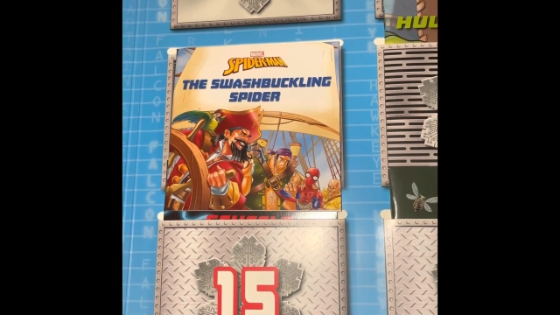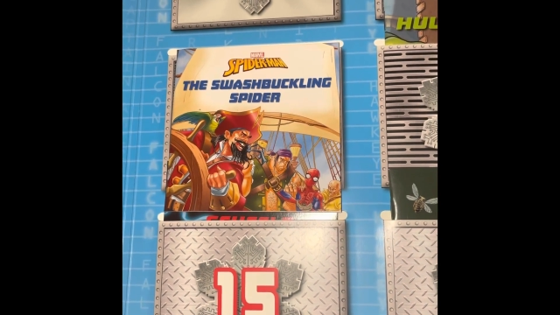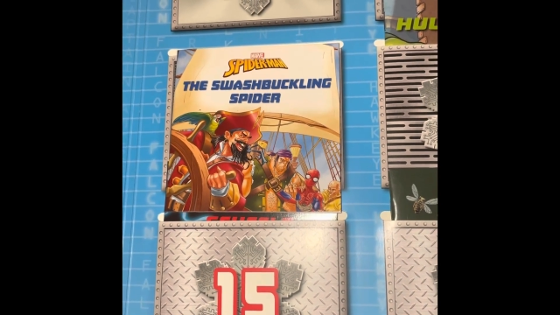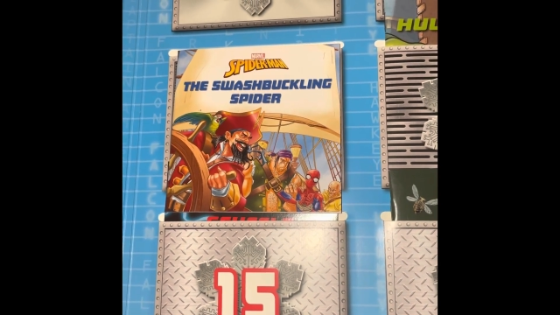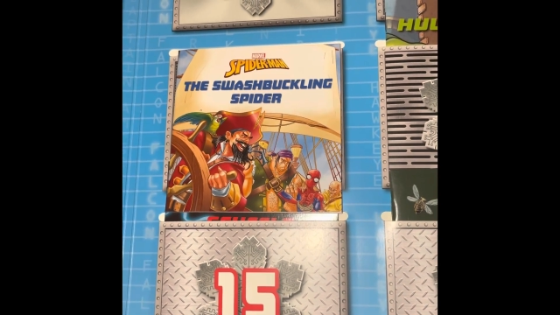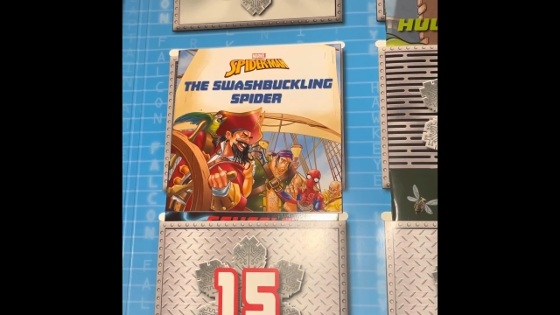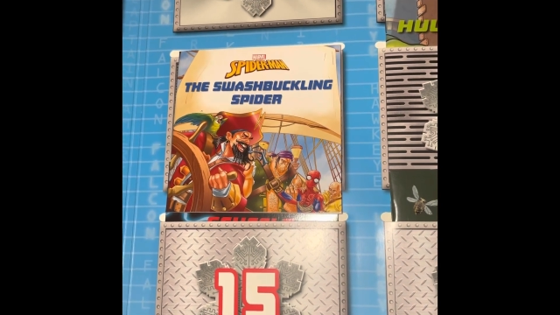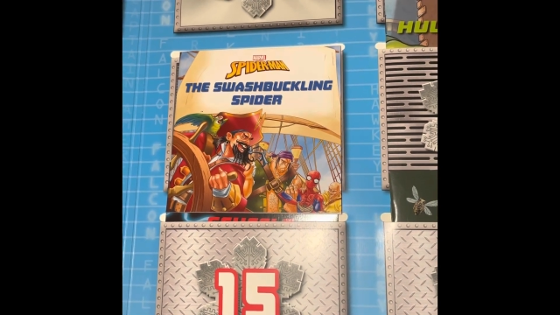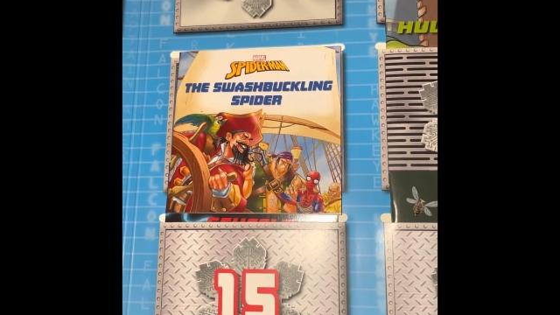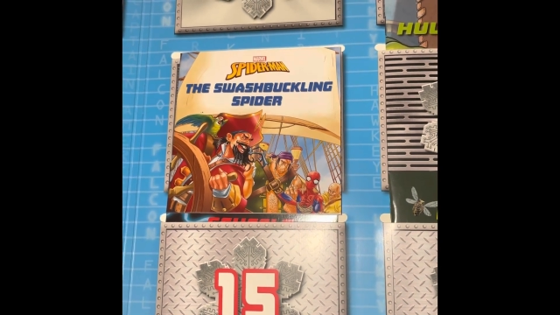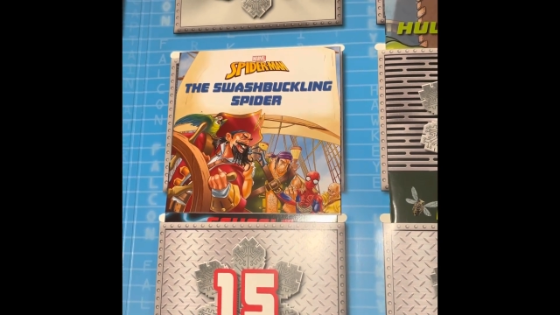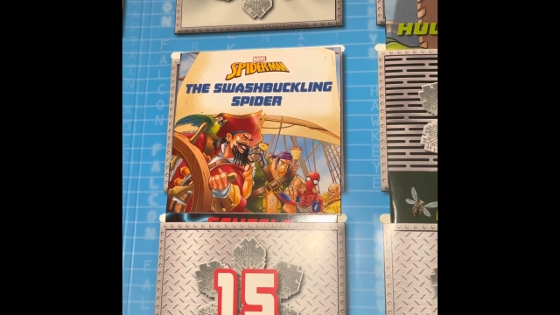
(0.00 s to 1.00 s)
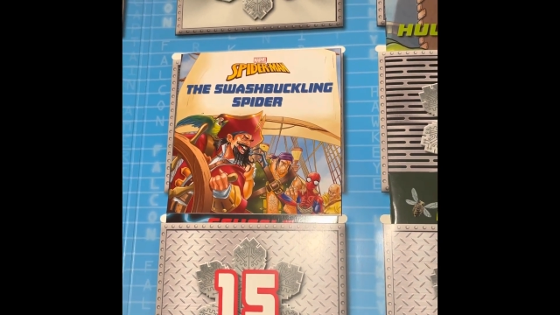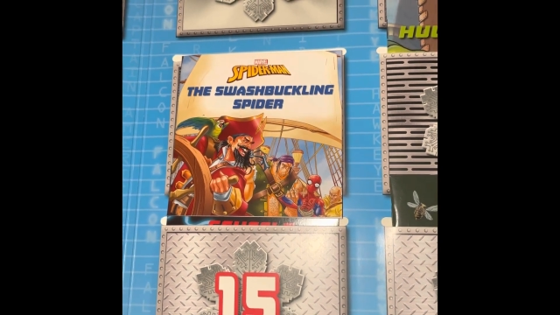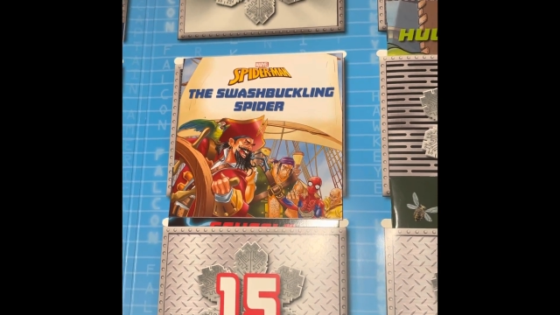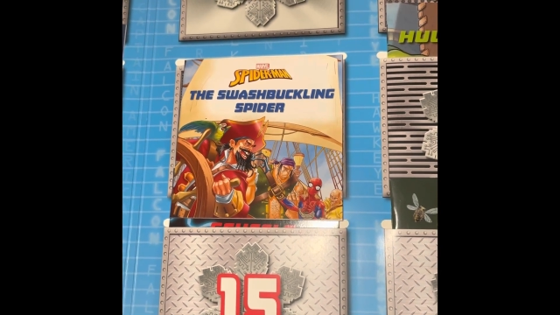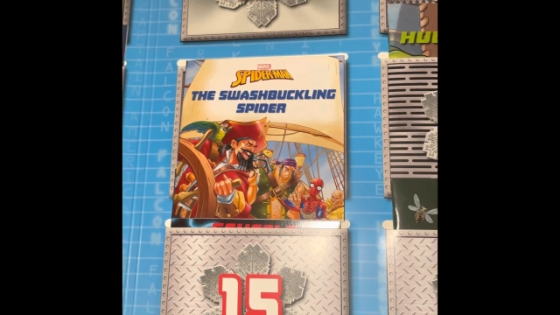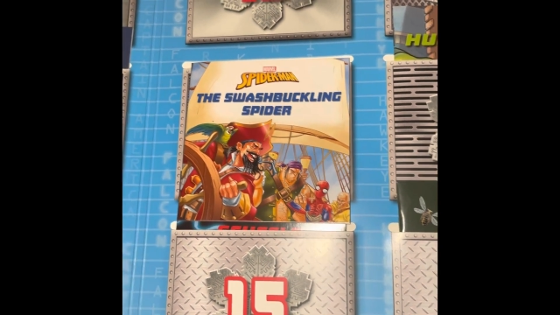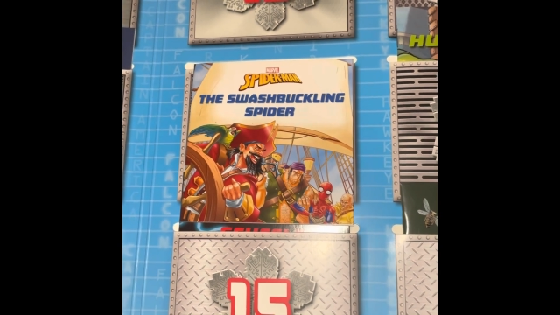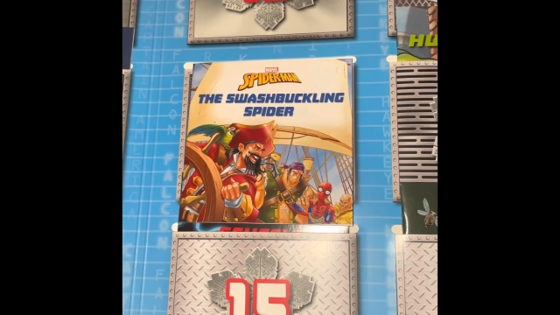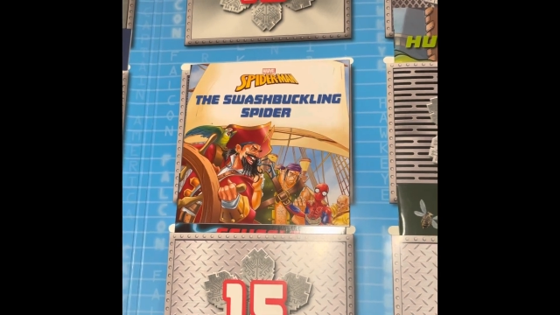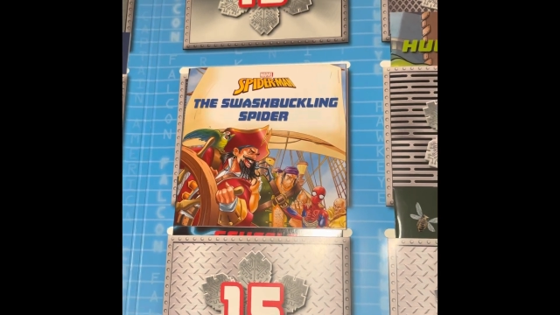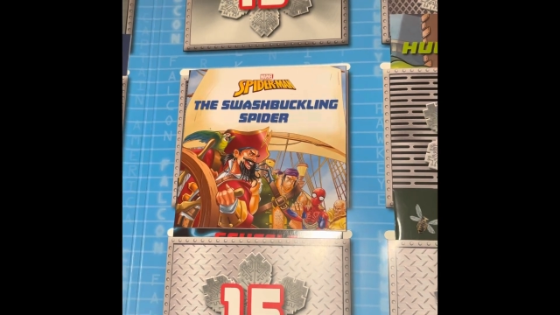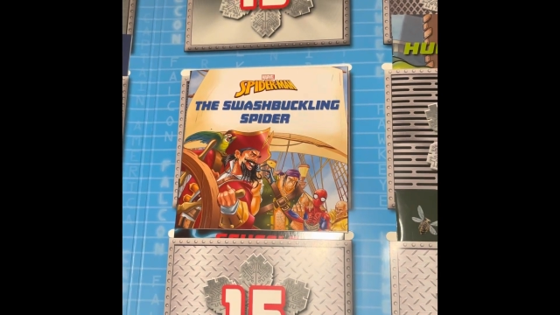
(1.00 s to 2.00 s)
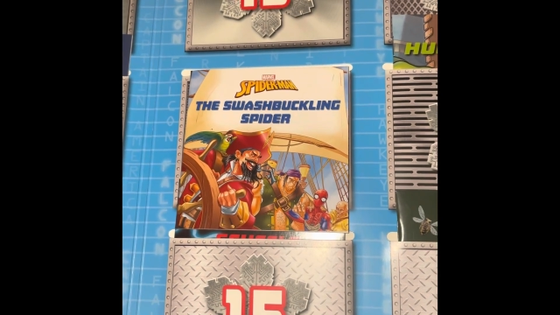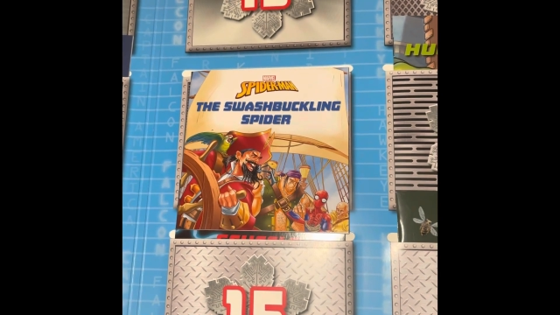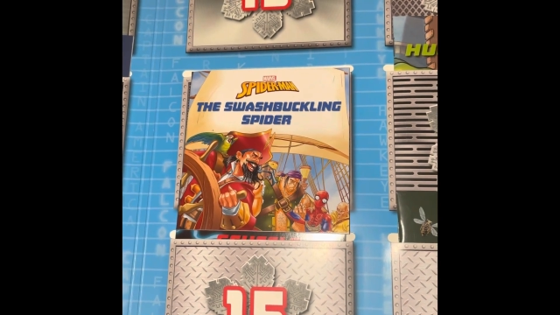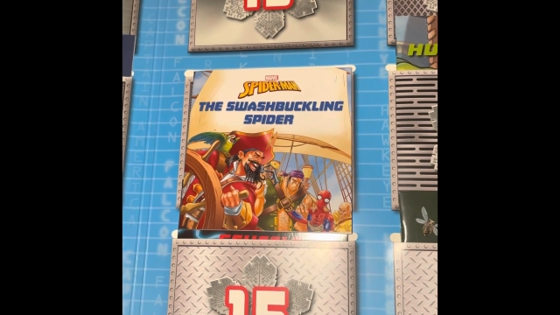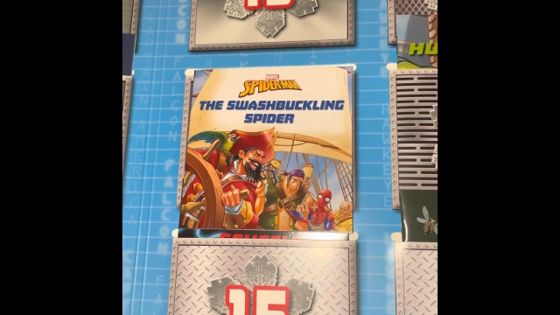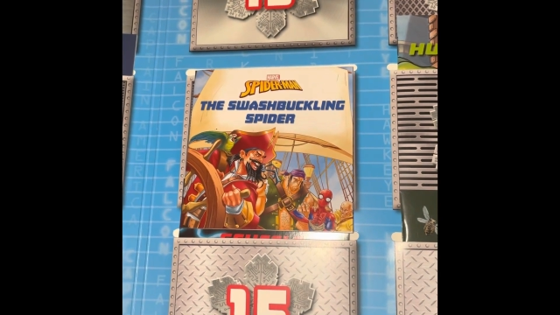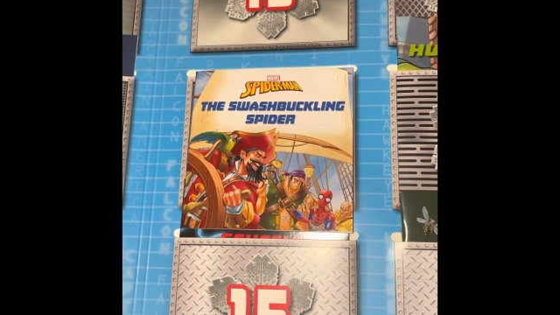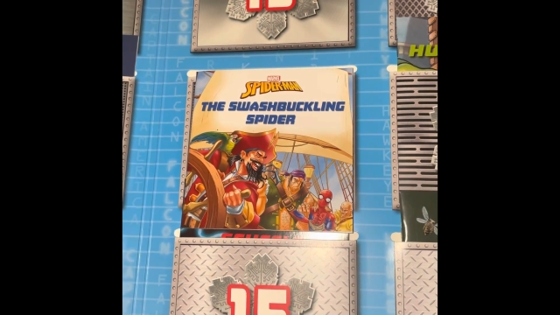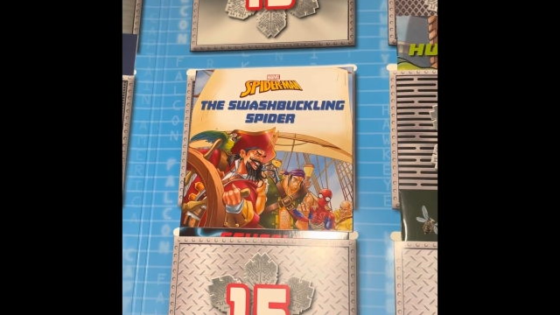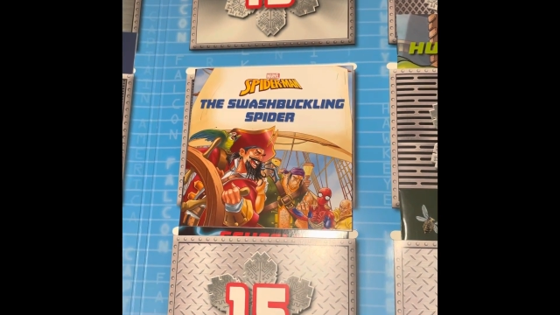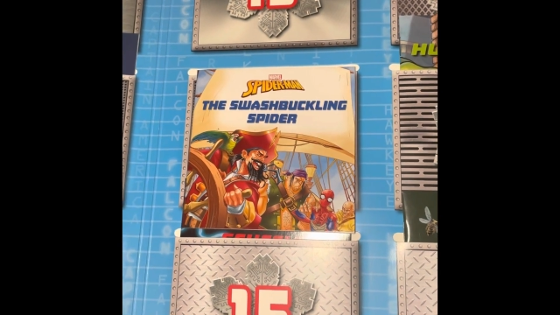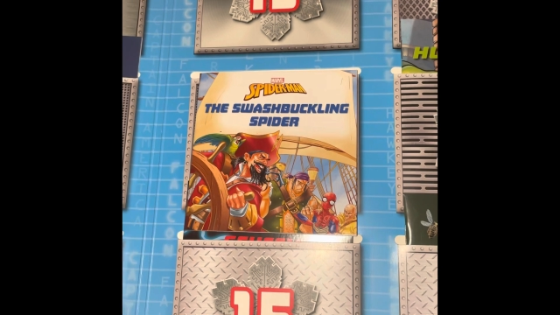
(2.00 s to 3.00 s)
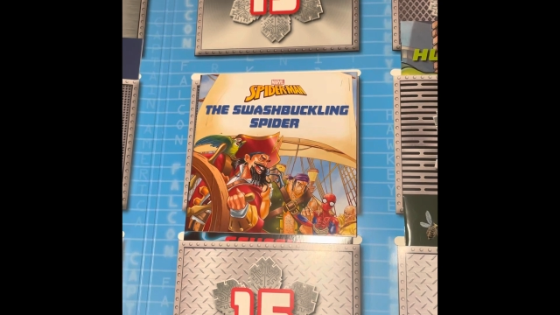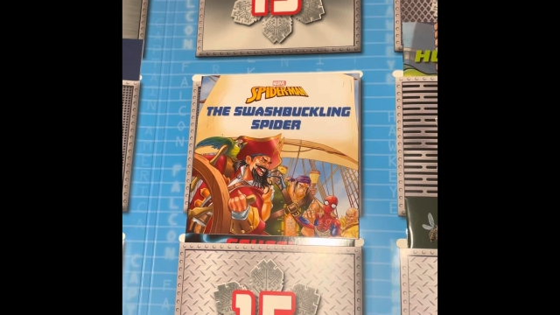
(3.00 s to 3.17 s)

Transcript: [unreadable: no face in view]